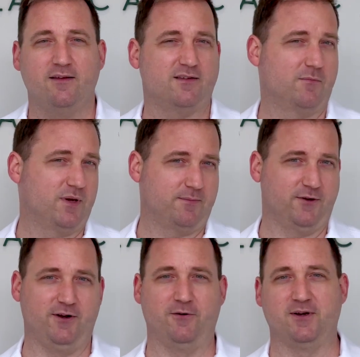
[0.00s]
Some
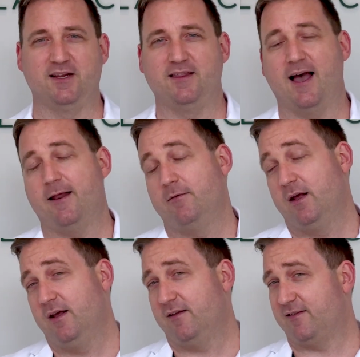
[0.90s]
people don't need that.
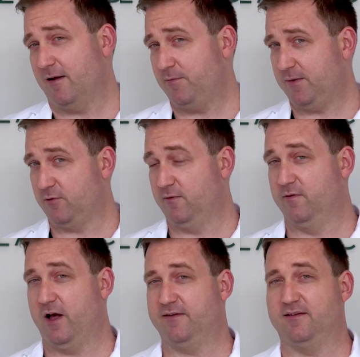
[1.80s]
Some people who've
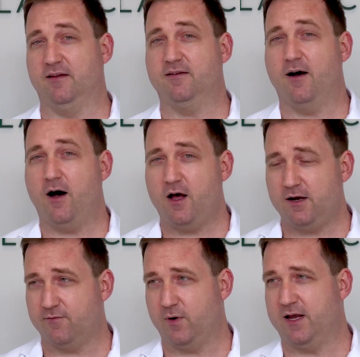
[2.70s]
lost a ton
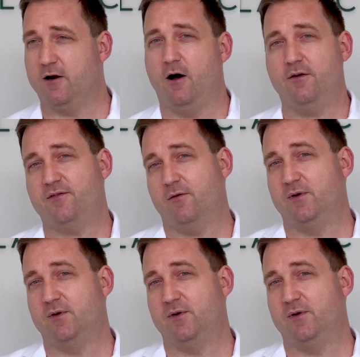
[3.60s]
of weight also